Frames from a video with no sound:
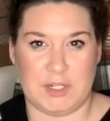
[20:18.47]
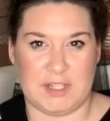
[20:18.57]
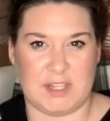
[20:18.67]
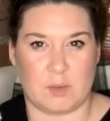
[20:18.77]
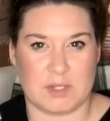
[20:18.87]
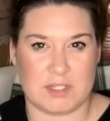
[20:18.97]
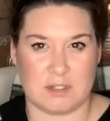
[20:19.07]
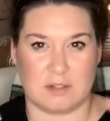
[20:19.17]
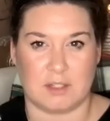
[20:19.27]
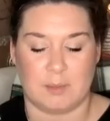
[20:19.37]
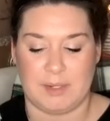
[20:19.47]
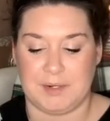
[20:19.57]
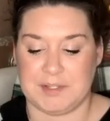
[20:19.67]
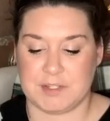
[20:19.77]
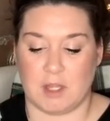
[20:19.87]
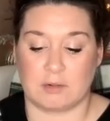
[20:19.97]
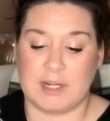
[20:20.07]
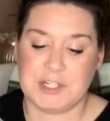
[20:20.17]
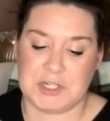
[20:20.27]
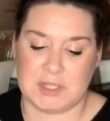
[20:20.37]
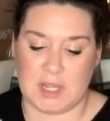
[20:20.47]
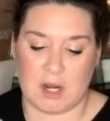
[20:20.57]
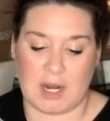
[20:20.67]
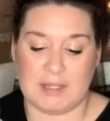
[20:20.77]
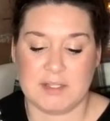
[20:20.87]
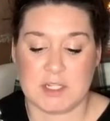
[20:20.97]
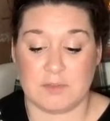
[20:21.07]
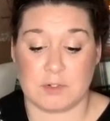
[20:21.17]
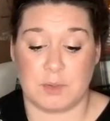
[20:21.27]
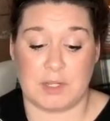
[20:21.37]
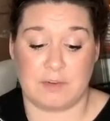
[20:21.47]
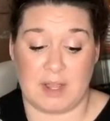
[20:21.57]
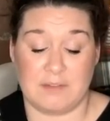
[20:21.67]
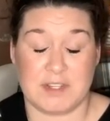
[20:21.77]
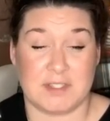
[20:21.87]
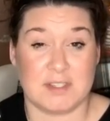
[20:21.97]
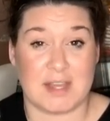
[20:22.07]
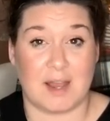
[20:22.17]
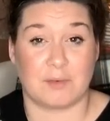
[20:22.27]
that there was still a little bit of discoloration in there. I listed it for 25 because this hat